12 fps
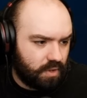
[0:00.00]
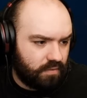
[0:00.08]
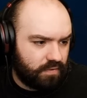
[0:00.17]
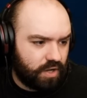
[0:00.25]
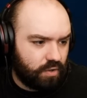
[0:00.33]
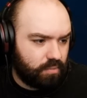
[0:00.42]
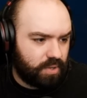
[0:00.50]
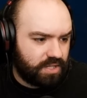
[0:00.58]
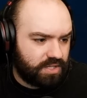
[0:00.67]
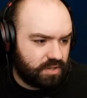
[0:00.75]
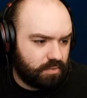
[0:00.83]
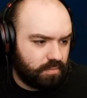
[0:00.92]
If I go back
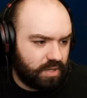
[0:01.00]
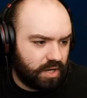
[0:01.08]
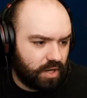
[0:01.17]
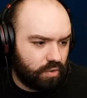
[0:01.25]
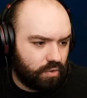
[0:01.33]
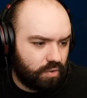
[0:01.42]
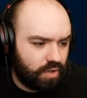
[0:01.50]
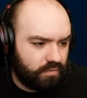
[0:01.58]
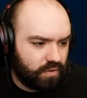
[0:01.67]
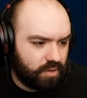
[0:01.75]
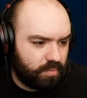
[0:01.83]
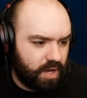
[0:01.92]
to them and I go, look, I've
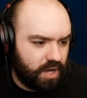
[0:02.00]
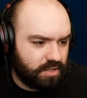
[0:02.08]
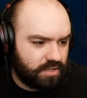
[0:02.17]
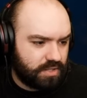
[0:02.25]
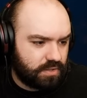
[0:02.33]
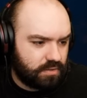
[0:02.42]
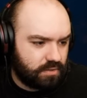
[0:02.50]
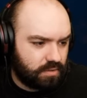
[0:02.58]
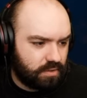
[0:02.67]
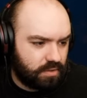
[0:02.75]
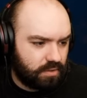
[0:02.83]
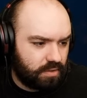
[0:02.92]
got the parts.
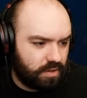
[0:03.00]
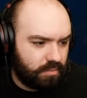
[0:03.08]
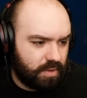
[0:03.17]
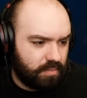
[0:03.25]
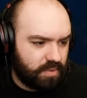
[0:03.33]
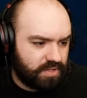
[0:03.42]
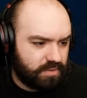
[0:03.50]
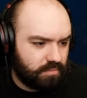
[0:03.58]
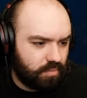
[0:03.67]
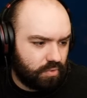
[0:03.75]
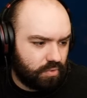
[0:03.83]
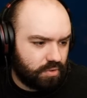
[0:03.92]
There might be some
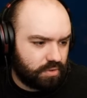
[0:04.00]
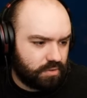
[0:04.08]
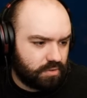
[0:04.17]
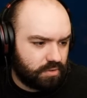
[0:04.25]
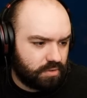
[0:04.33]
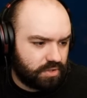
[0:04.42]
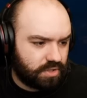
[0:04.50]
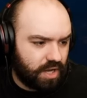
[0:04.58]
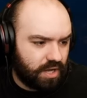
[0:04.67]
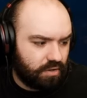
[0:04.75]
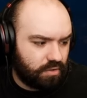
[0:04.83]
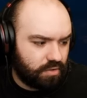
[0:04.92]
more
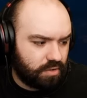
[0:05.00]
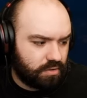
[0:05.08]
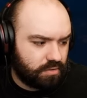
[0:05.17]
dialogue.